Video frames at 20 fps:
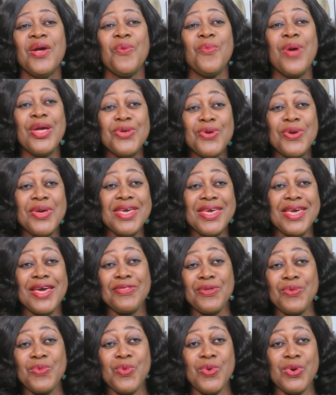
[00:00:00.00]
When you hear the
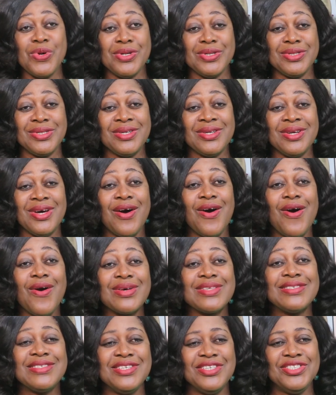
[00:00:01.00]
word
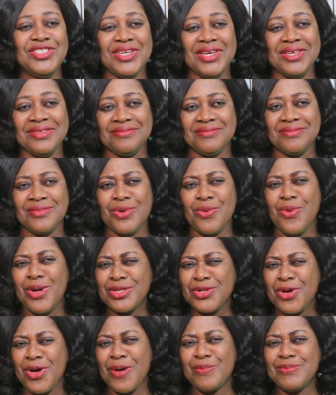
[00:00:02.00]
oxygen, what
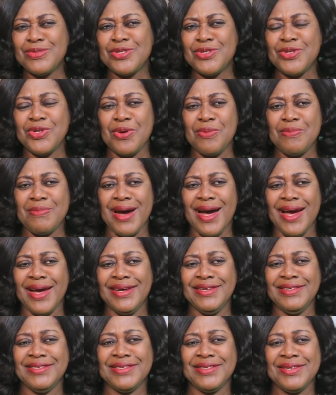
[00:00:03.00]
comes to your
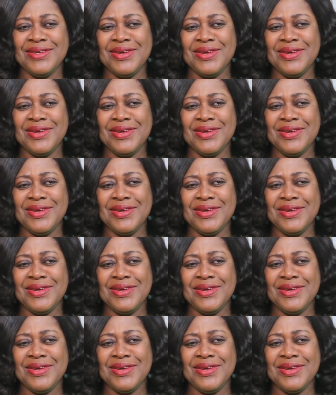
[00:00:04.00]
mind?